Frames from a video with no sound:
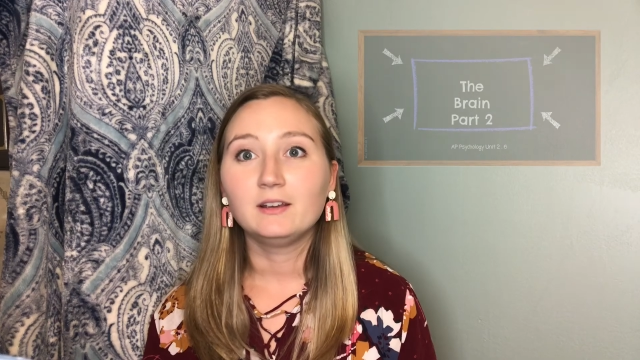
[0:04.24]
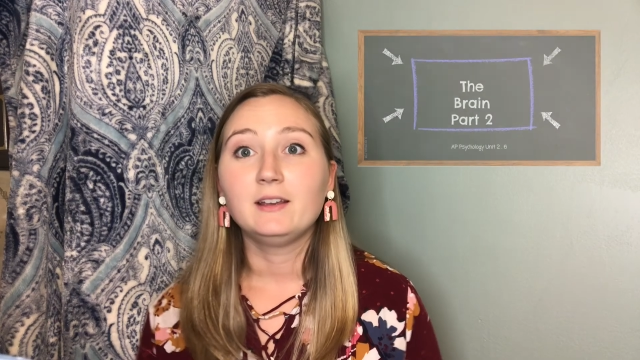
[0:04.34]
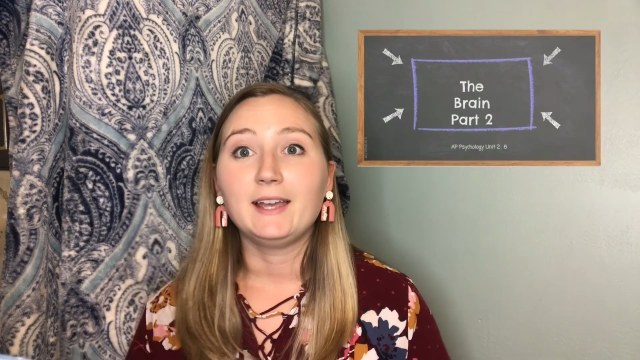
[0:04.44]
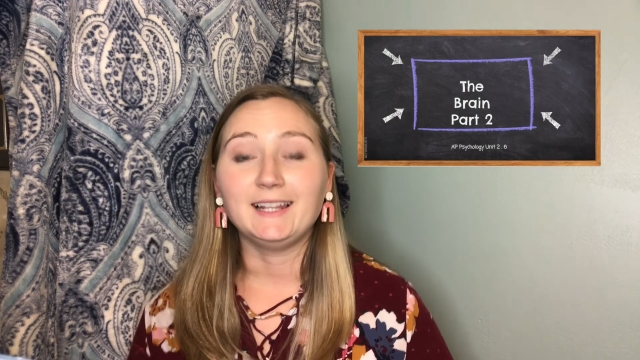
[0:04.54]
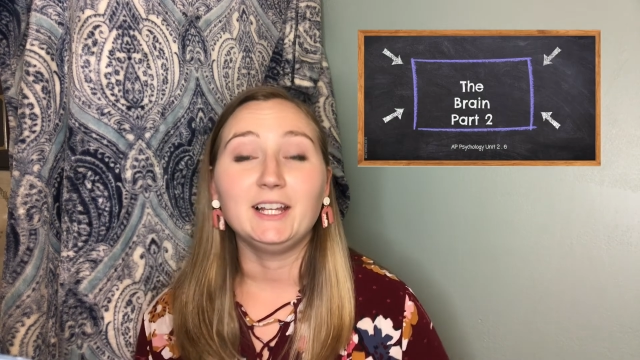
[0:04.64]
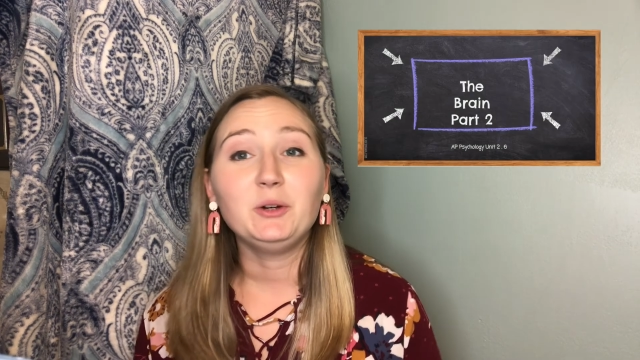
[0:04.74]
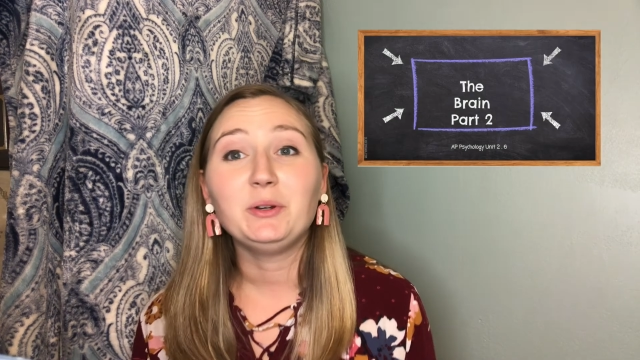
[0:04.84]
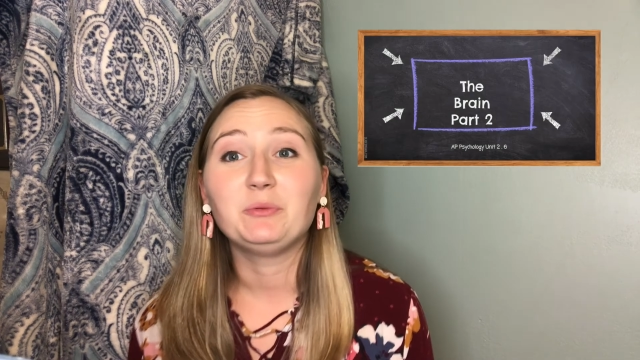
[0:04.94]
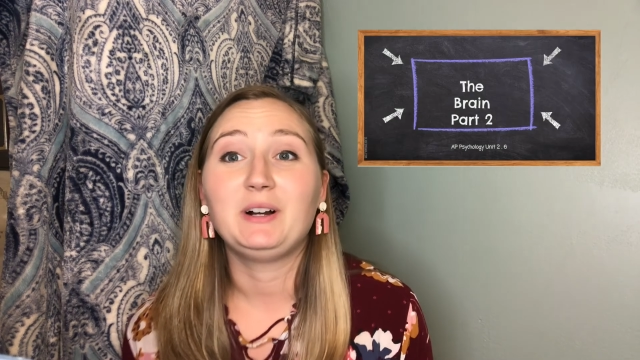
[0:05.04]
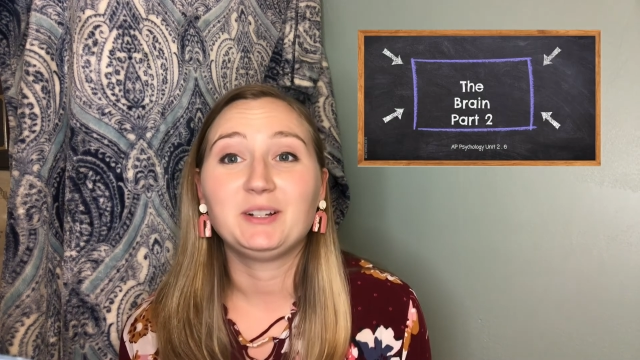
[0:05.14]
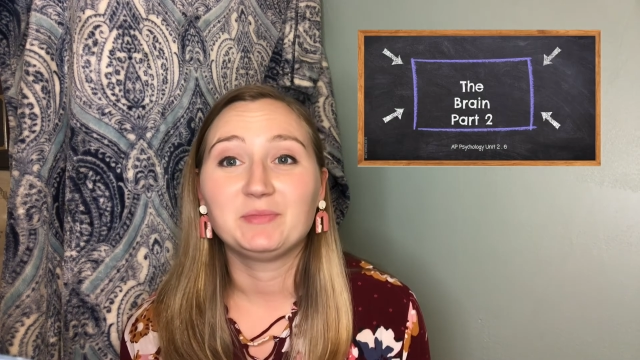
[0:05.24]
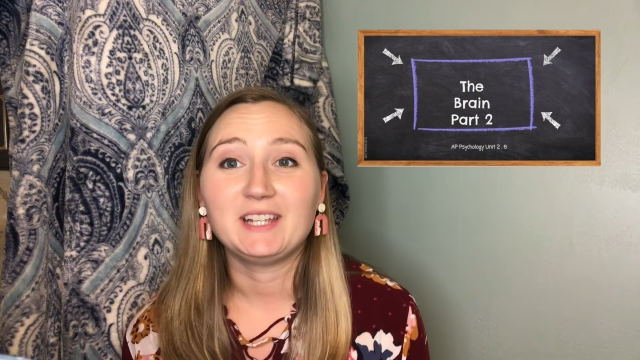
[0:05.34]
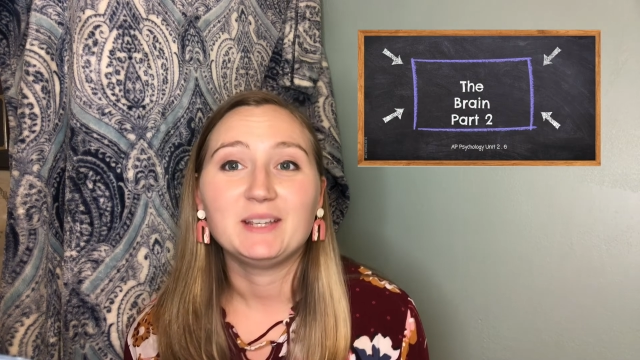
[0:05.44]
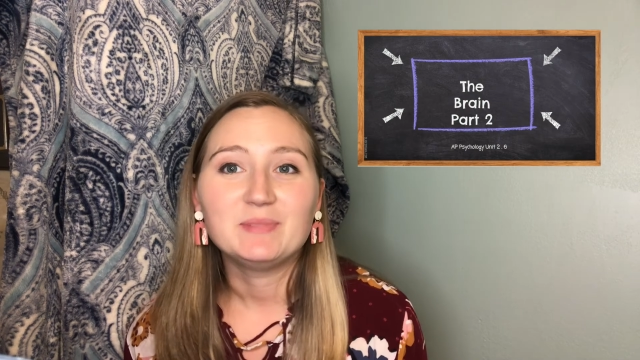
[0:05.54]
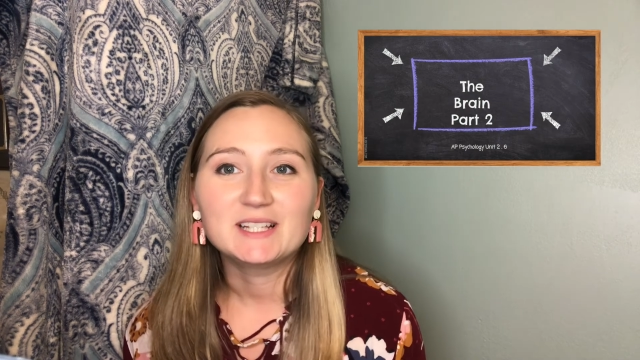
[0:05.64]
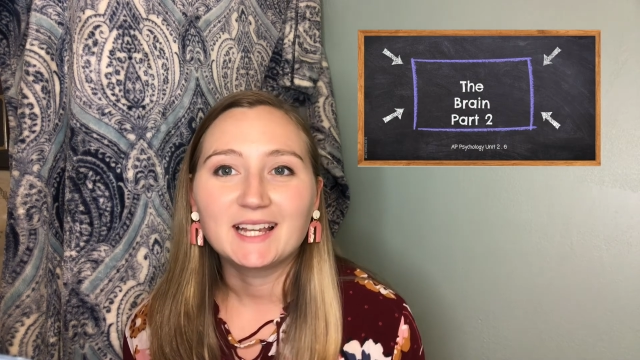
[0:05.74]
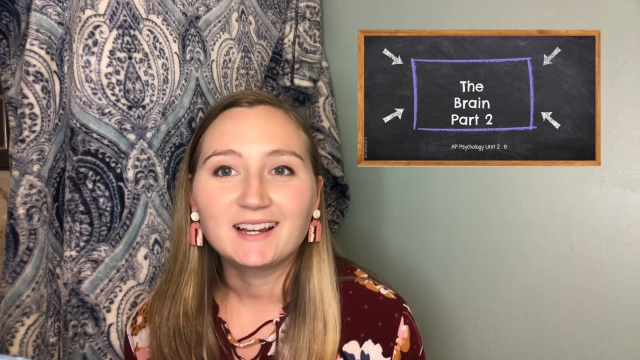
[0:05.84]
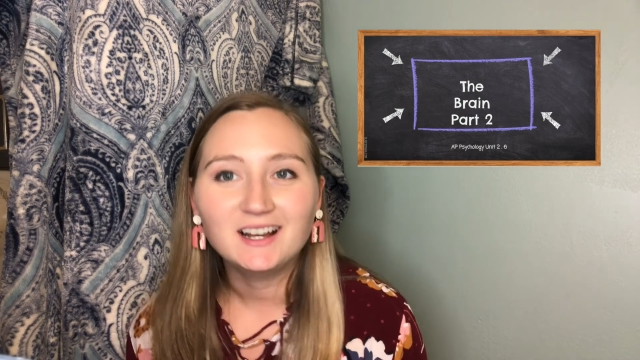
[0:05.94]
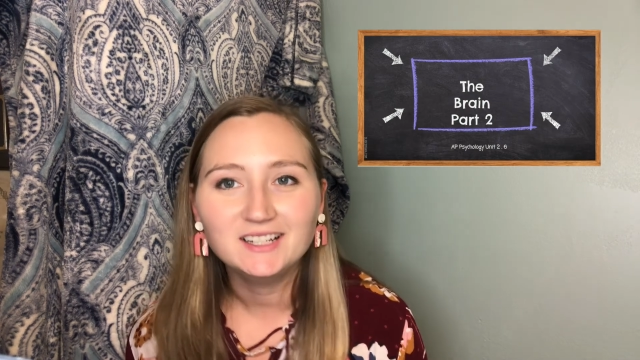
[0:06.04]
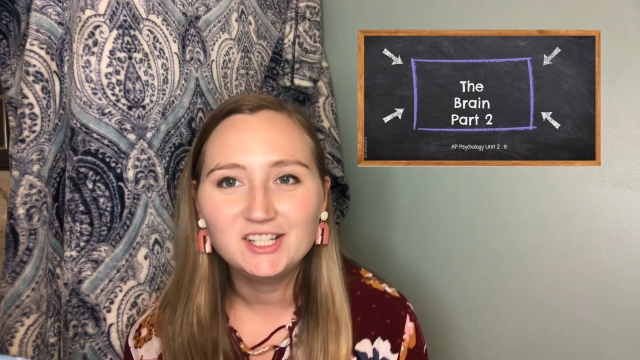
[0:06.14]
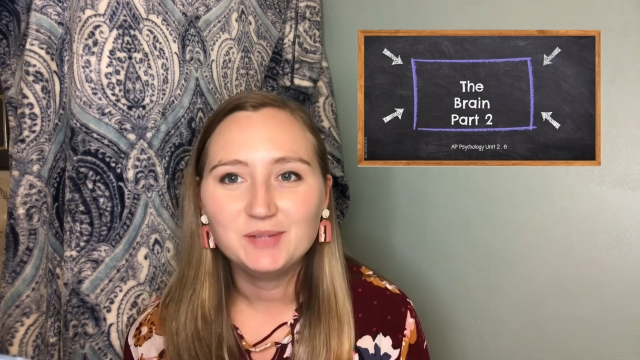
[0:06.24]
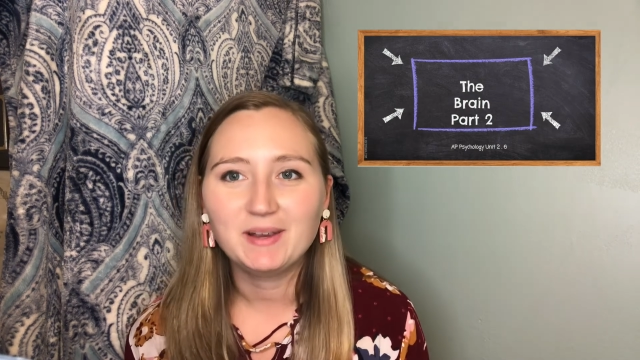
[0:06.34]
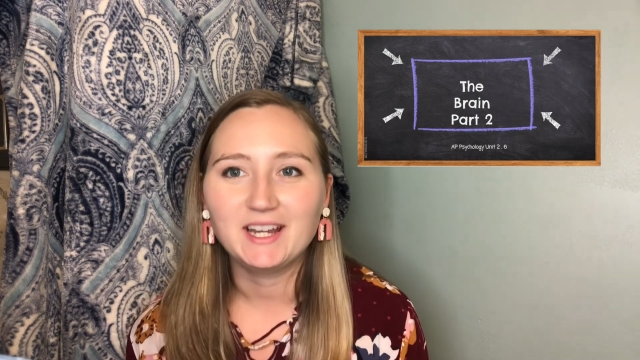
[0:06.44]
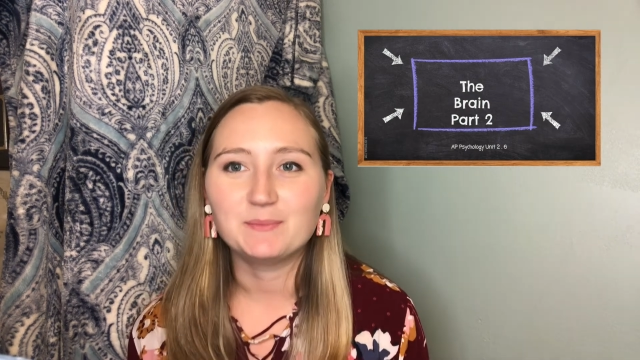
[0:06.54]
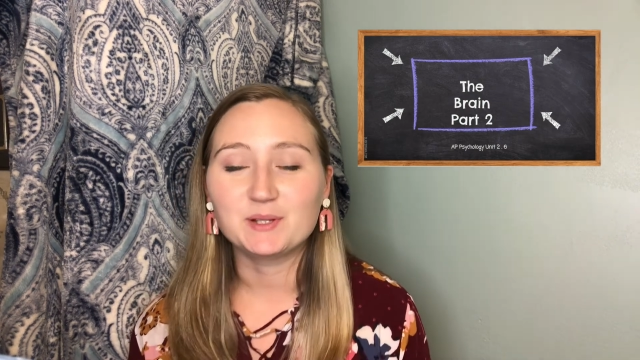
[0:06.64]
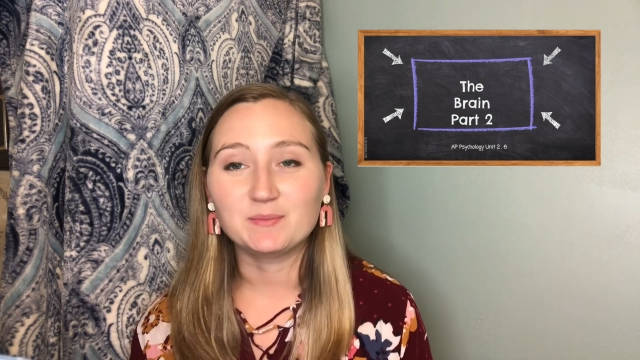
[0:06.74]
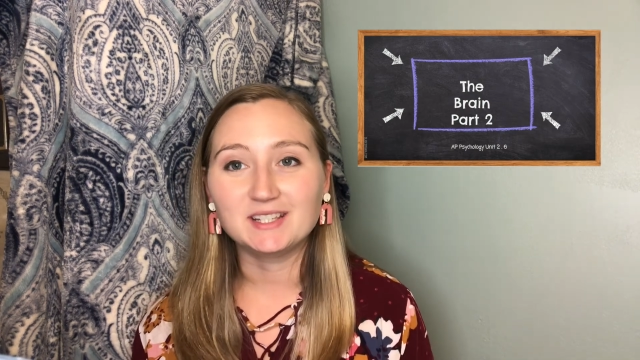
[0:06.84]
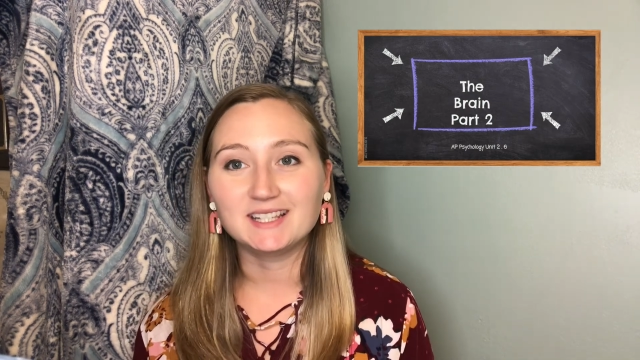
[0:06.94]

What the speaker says: Hello and welcome to AP Psychology. My name is Mrs.